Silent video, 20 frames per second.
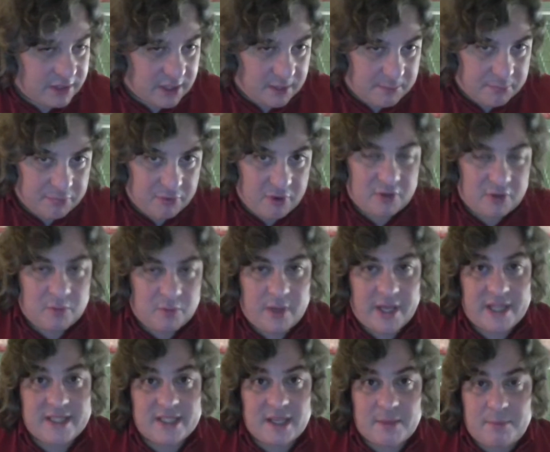on
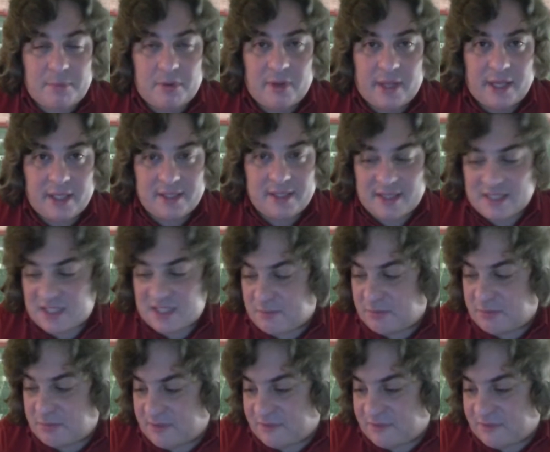Broadway and not playing disciplined